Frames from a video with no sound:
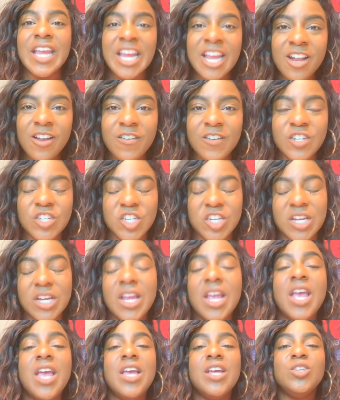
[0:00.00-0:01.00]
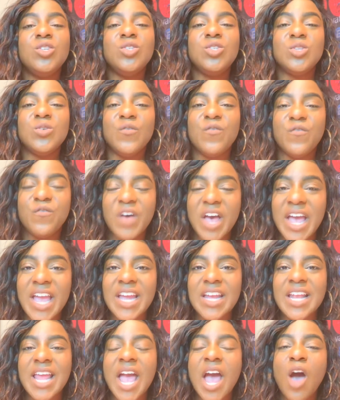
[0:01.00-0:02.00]
energy to
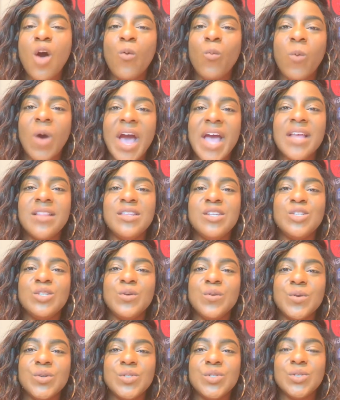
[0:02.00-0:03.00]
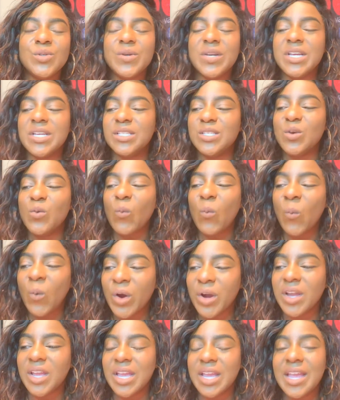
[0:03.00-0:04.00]
find out why this crystal isn't
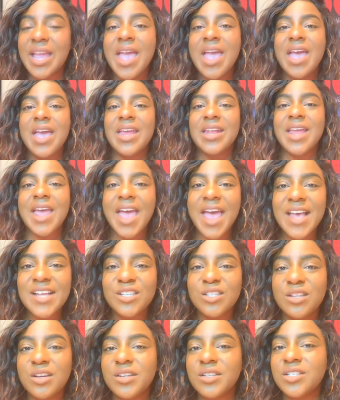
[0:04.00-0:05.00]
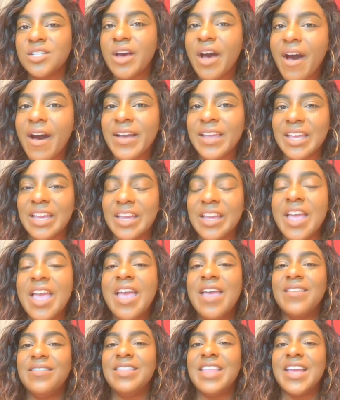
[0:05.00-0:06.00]
working. And as they're talking,
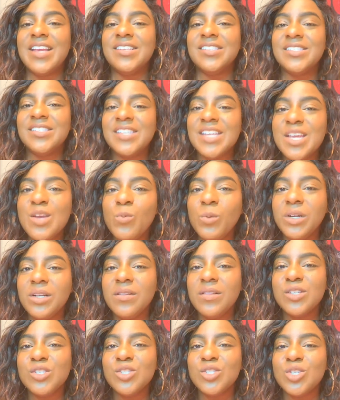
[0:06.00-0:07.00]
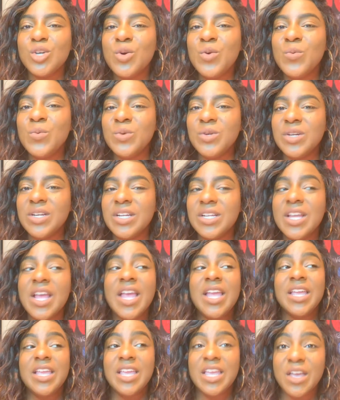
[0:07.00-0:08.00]
they see one of the Stonewood
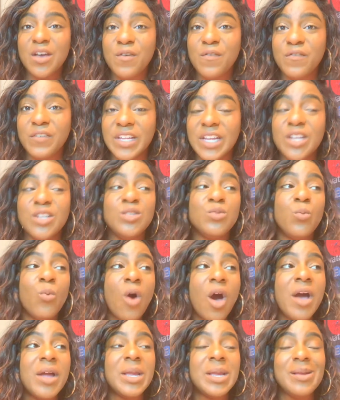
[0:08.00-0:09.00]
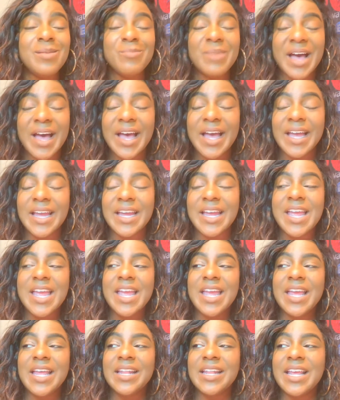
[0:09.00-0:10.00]
Gelflings walking by
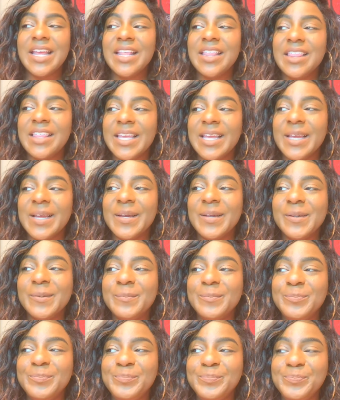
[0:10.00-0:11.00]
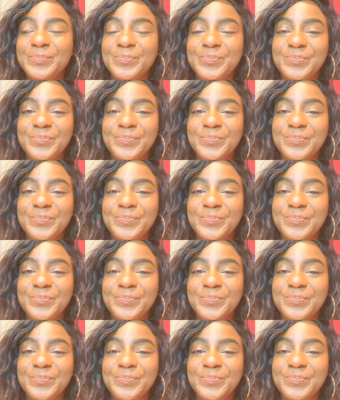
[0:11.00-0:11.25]
and they think, hmm,